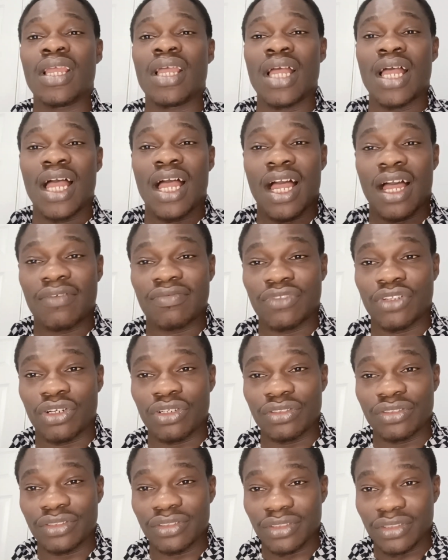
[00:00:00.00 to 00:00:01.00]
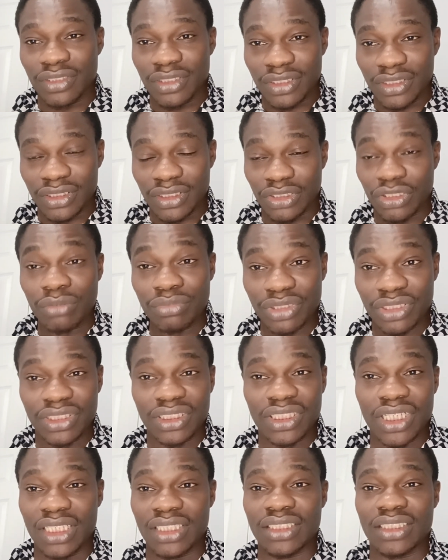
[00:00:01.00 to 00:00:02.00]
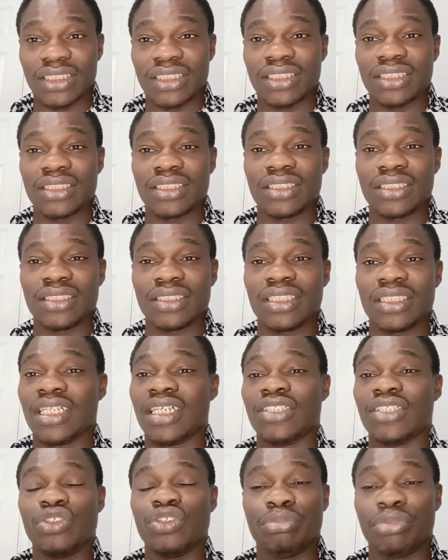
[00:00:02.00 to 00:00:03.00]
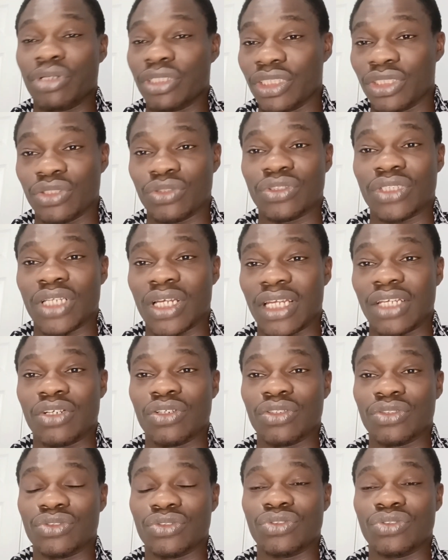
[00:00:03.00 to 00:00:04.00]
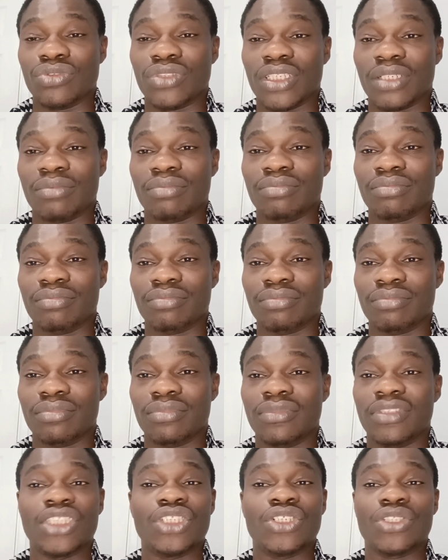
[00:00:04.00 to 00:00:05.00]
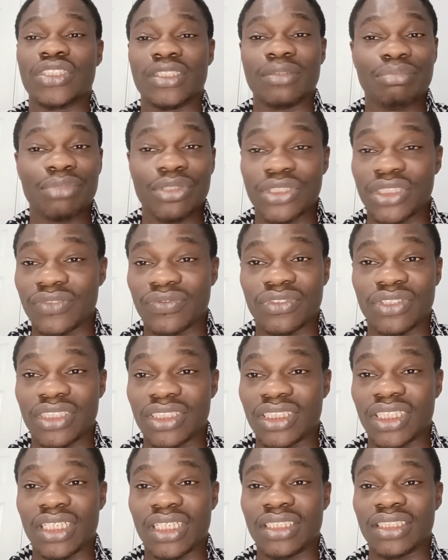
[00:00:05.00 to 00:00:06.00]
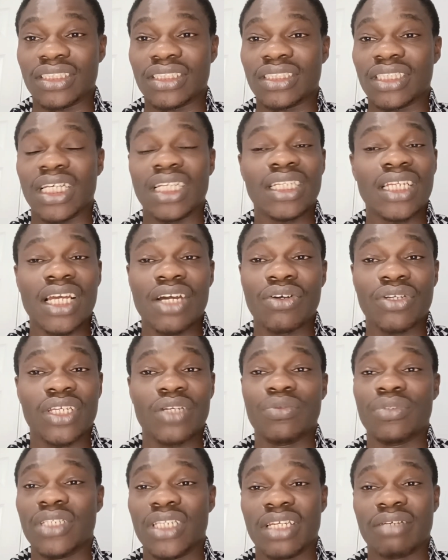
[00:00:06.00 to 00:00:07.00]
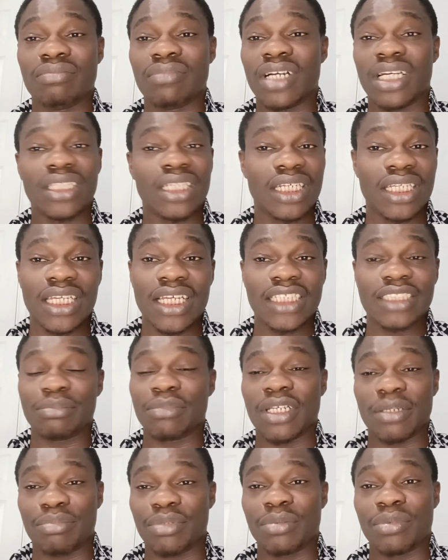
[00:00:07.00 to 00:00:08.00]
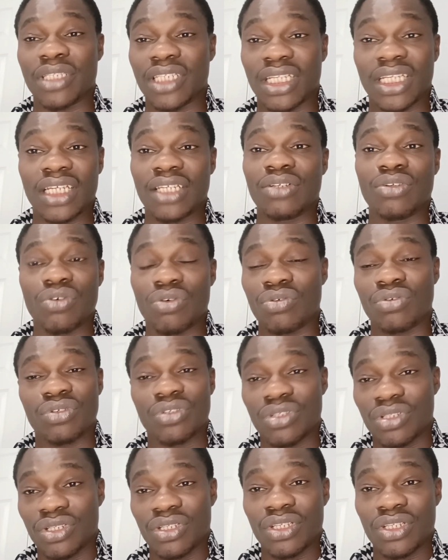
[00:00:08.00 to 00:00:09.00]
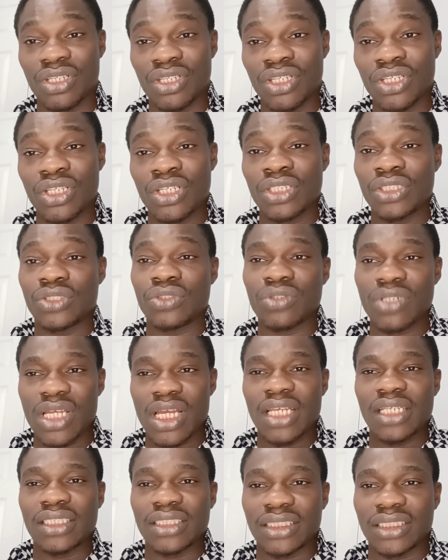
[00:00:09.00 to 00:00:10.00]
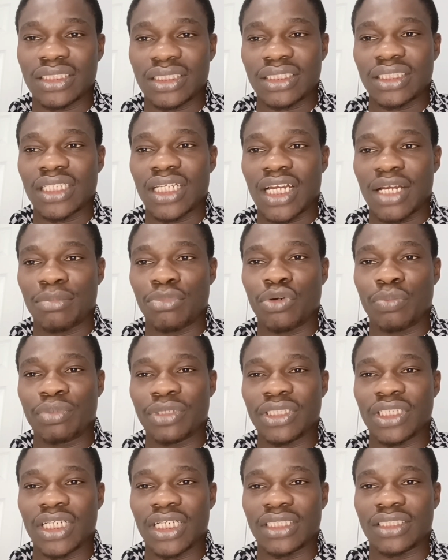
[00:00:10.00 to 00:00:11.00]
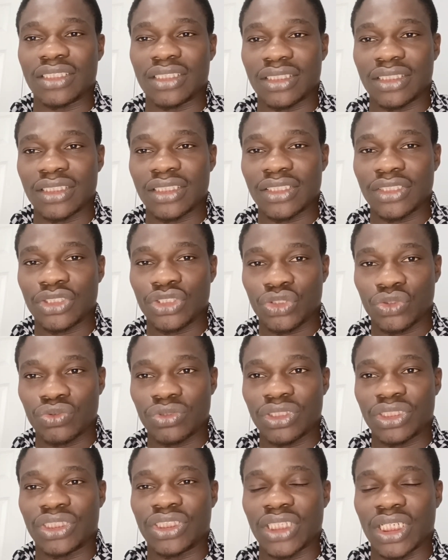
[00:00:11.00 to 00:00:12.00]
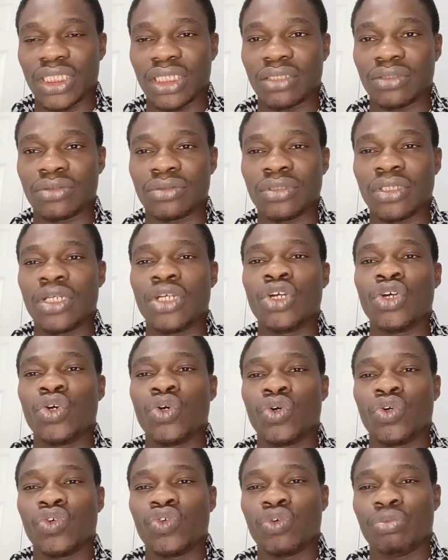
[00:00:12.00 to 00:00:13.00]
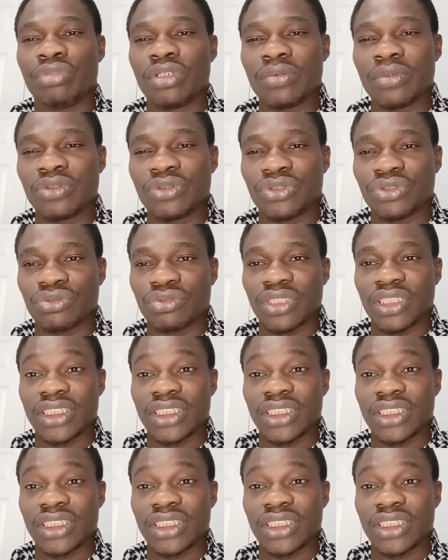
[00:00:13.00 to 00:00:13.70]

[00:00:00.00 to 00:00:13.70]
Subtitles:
I've done some designs and nobody knows how I got to do them. They just see beautiful designs and they're okay with them, and I get my payment and I go. So guys, I'm hoping that through this channel, we'll be able to raise